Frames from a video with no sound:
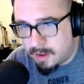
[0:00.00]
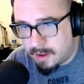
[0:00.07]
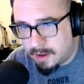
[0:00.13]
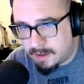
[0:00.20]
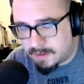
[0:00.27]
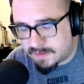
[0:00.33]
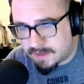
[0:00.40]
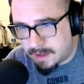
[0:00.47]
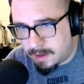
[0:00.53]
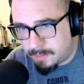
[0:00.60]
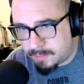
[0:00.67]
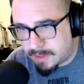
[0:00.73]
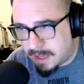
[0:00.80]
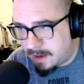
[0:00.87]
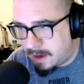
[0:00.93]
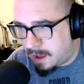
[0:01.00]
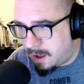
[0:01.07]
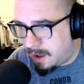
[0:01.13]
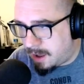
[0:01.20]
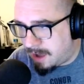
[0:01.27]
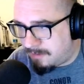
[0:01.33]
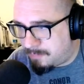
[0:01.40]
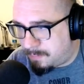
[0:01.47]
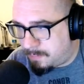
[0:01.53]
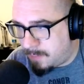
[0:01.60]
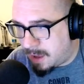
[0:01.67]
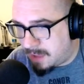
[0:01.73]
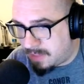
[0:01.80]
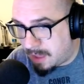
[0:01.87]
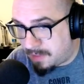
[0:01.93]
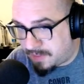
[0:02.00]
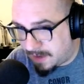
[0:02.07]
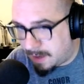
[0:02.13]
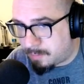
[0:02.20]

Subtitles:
And he said, I think